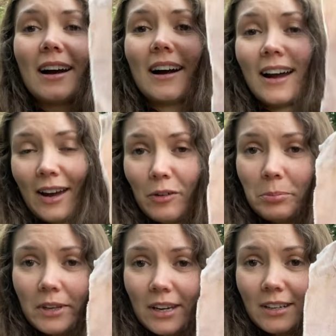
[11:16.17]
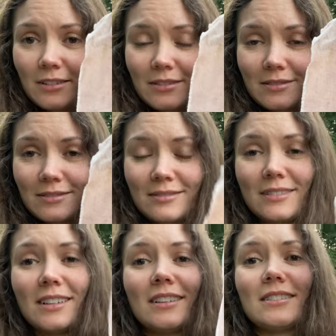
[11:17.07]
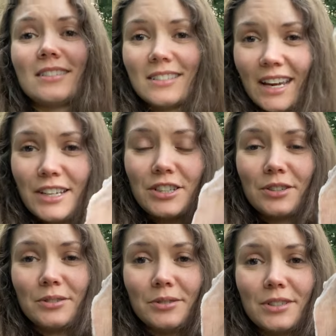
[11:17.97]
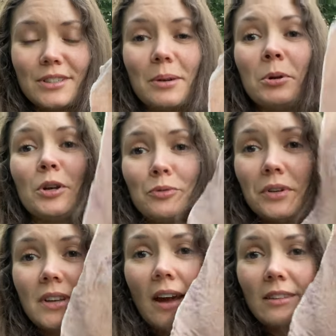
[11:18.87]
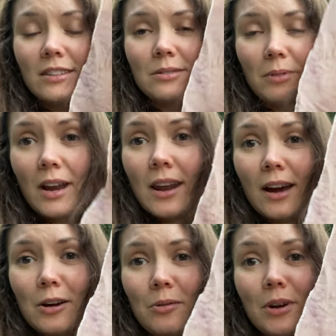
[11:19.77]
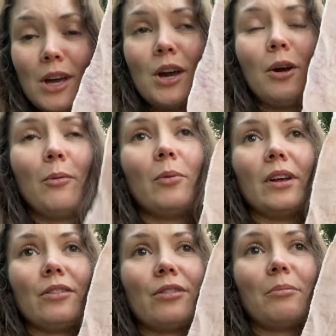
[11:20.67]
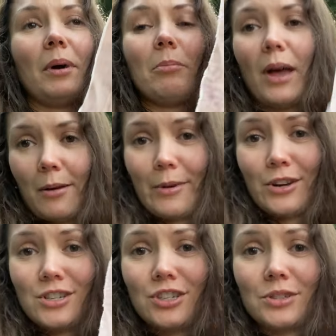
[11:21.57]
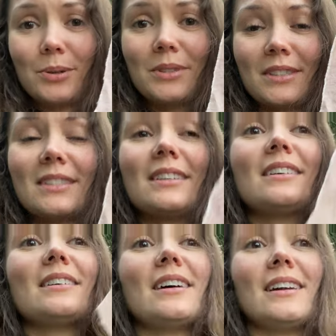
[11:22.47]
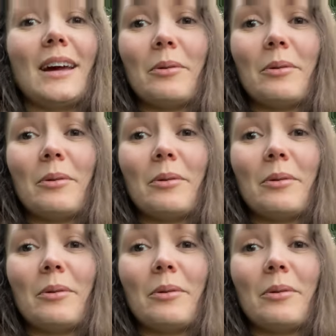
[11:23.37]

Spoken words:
I have a plan. Stay tuned. I'm gonna re-dye this right now with my blackberry juice, and I